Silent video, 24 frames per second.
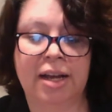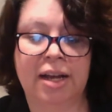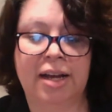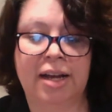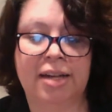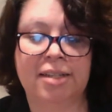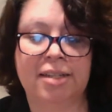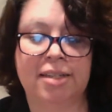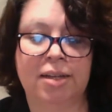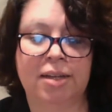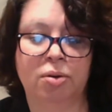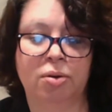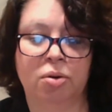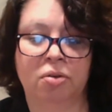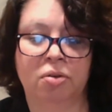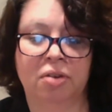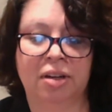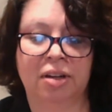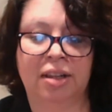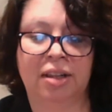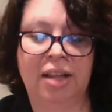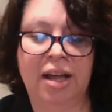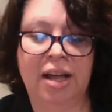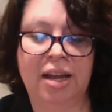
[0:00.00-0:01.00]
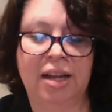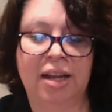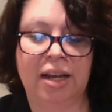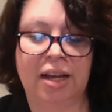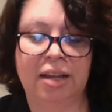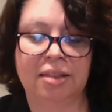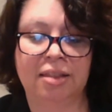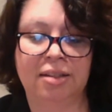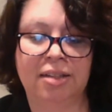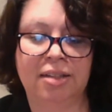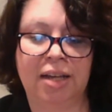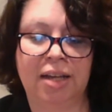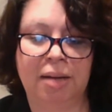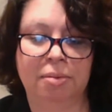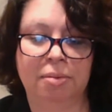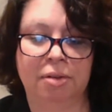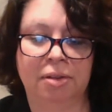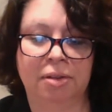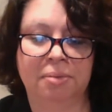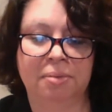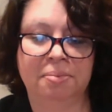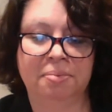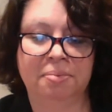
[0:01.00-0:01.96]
as they were reclining at the table.